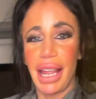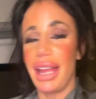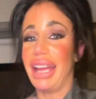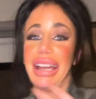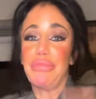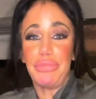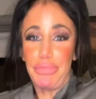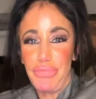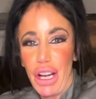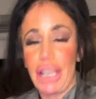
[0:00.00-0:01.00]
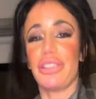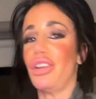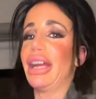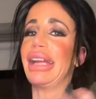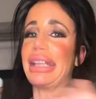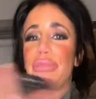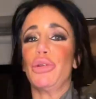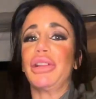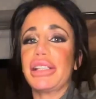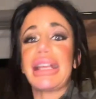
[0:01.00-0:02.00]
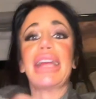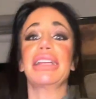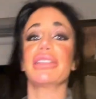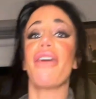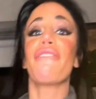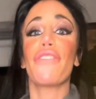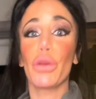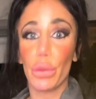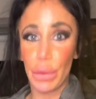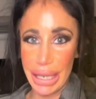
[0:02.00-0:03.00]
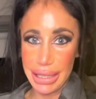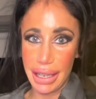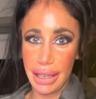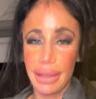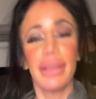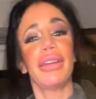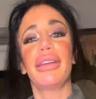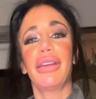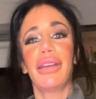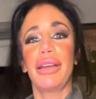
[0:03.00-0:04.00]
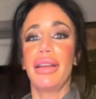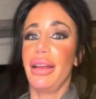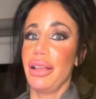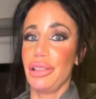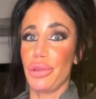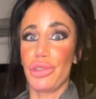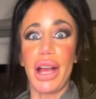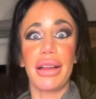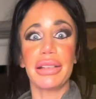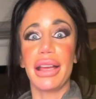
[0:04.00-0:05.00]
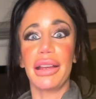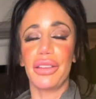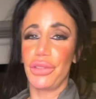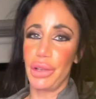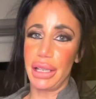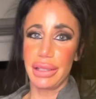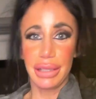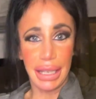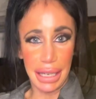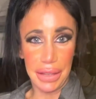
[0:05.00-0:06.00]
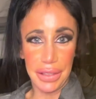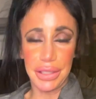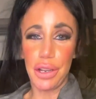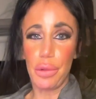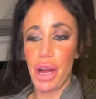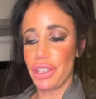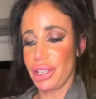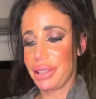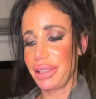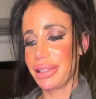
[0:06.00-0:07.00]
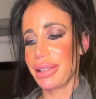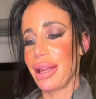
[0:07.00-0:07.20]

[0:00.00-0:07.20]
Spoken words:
and I'm very sorry I keep doing this. It is freezing. So shout out to any of you guys sitting in the snow watching this.